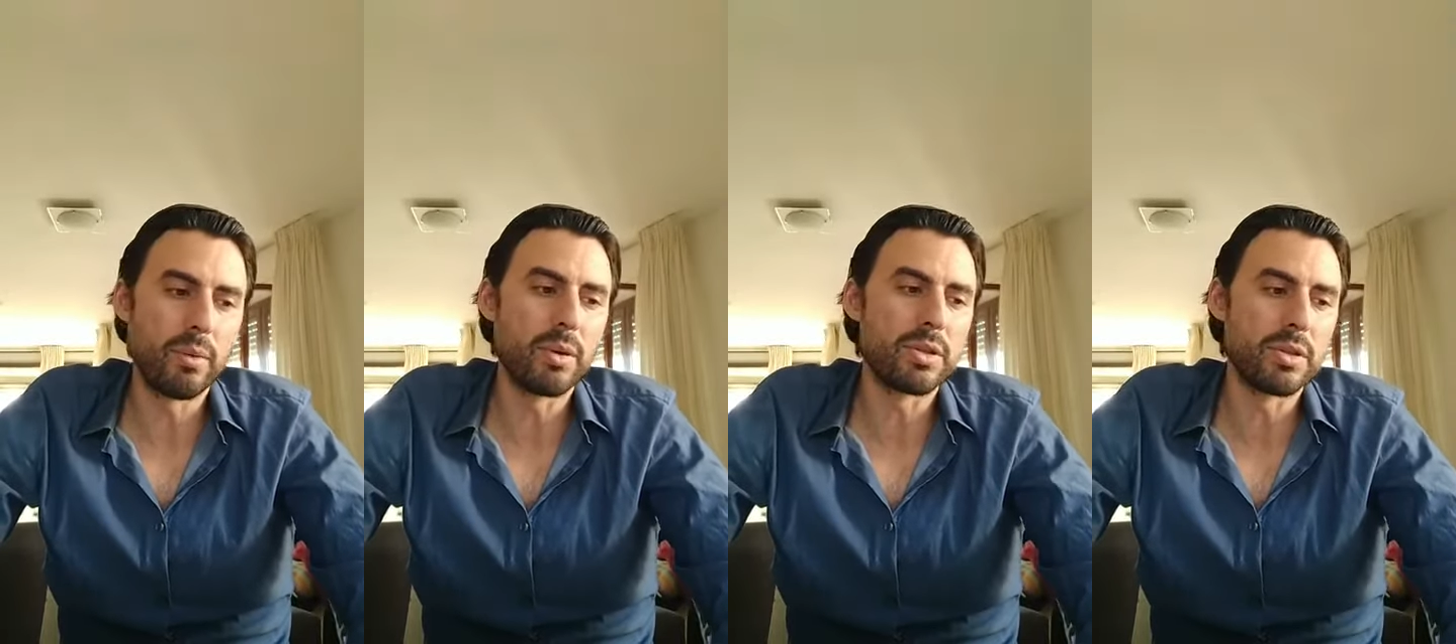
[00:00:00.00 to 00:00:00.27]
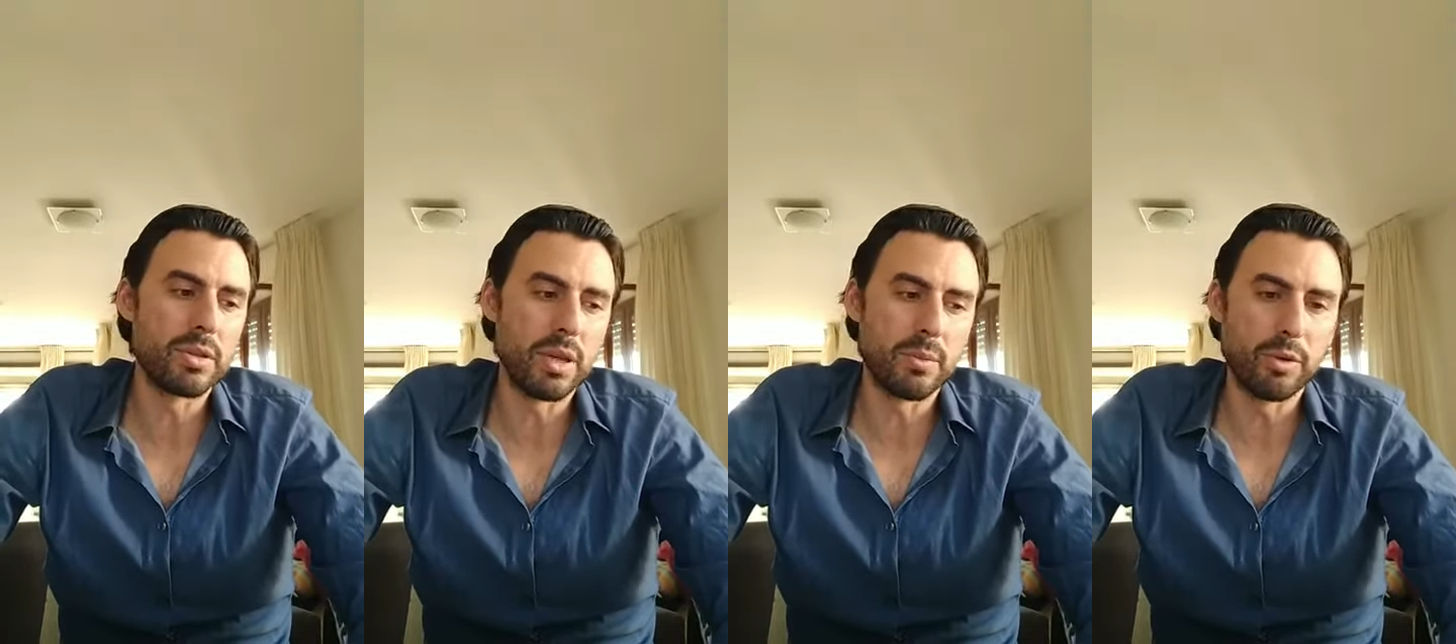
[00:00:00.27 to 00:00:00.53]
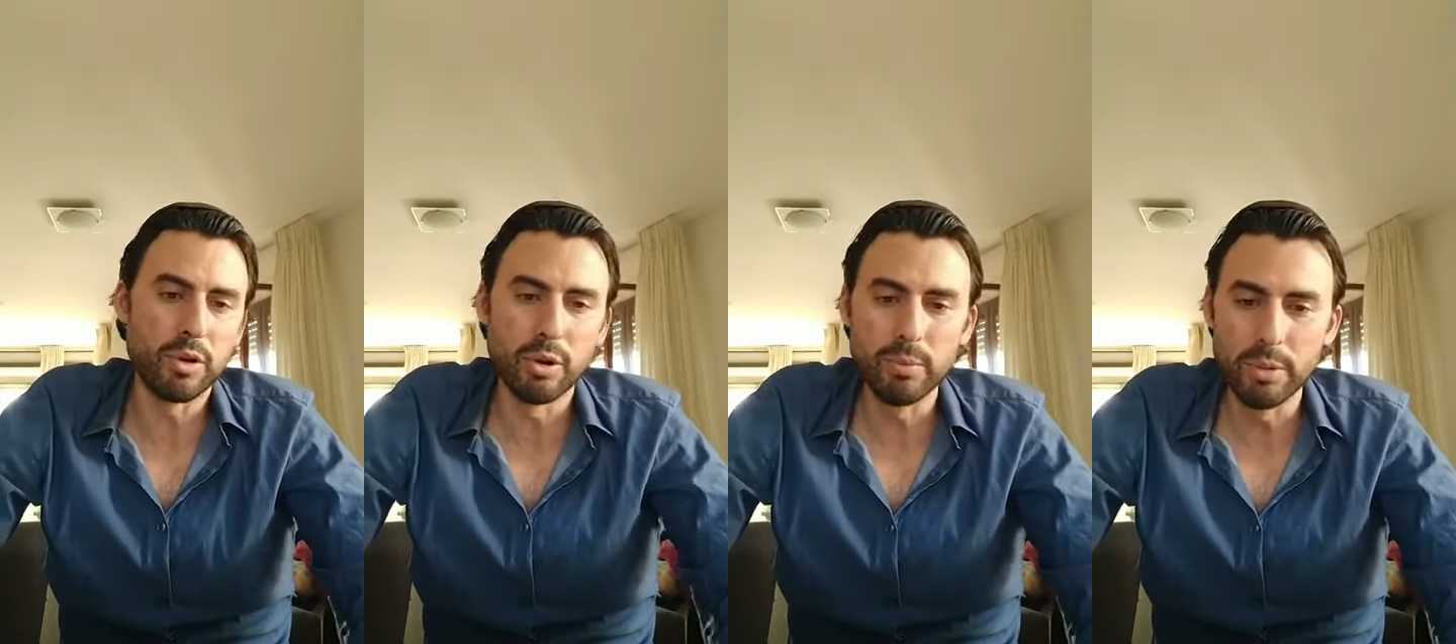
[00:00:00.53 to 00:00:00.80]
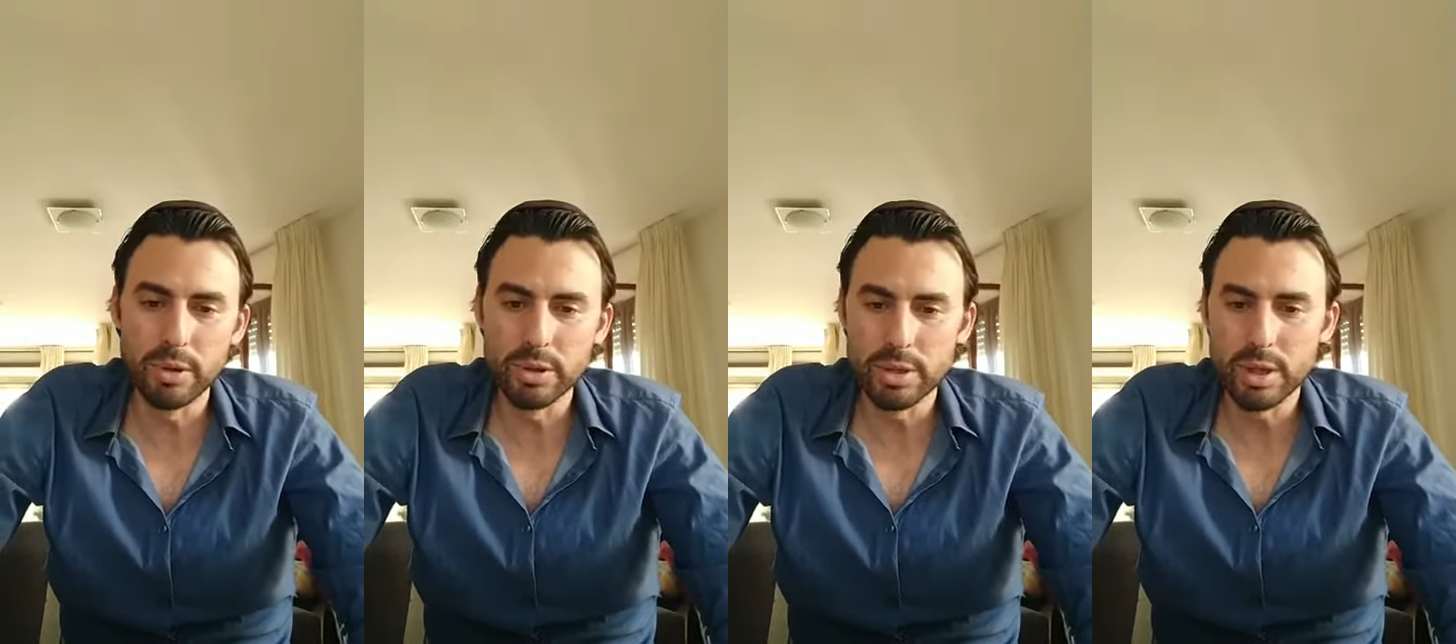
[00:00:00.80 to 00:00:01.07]
what's his name,
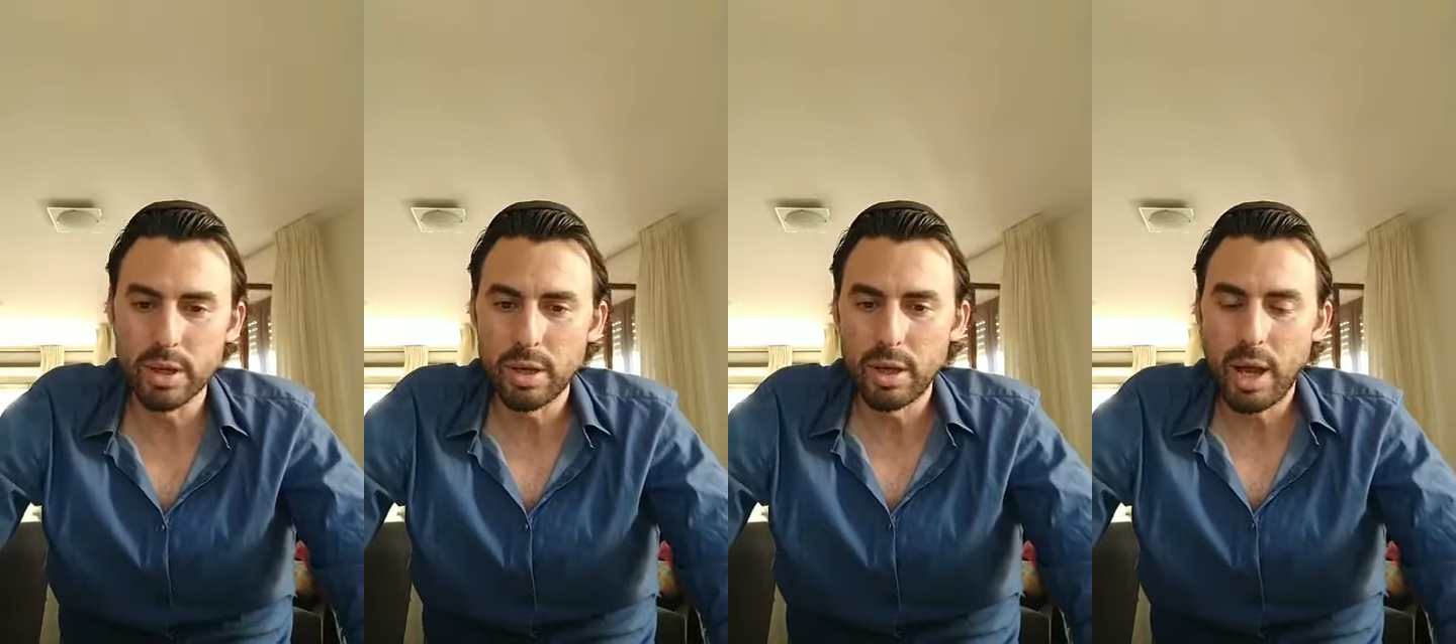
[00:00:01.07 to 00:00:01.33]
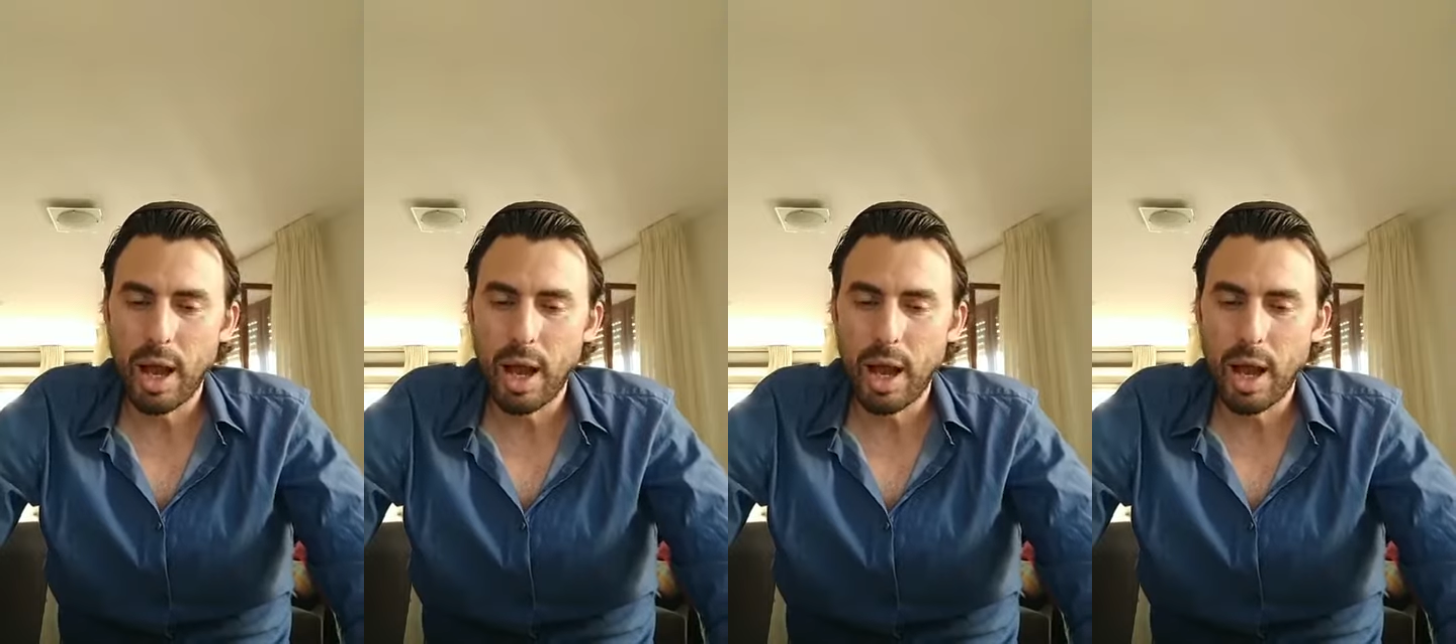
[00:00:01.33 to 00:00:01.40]
Goebbels.